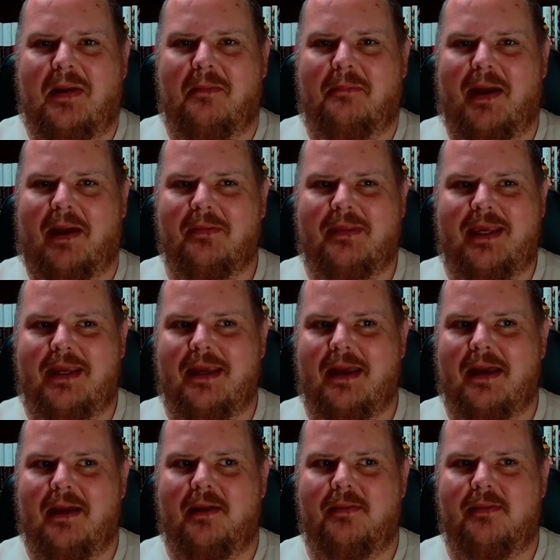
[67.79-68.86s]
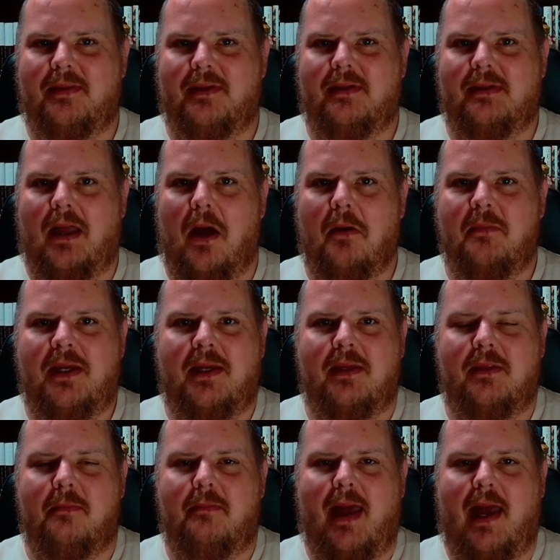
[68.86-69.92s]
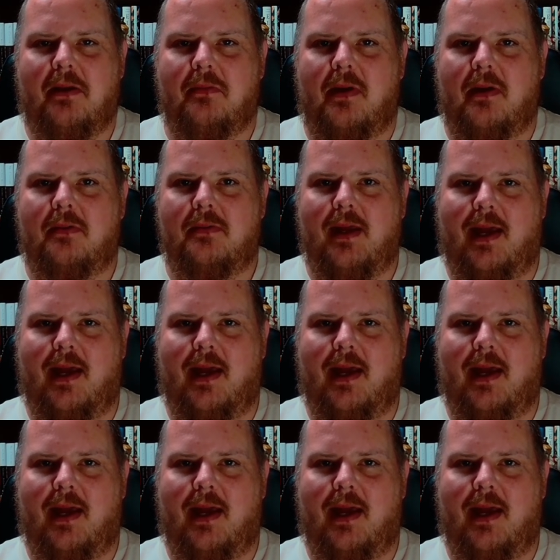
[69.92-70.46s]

about the humming in the background.